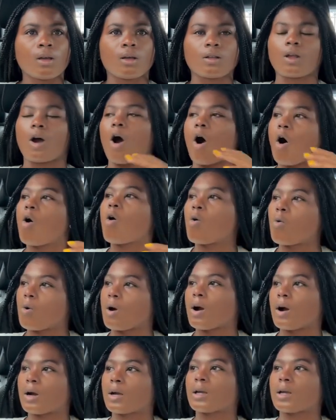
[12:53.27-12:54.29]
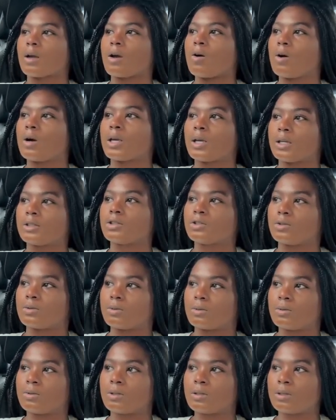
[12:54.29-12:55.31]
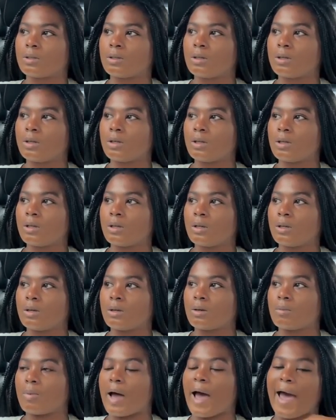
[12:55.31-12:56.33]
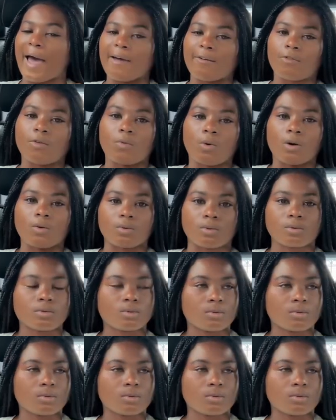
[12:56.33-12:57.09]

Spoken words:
the whole world can go against you, but Ivy won't.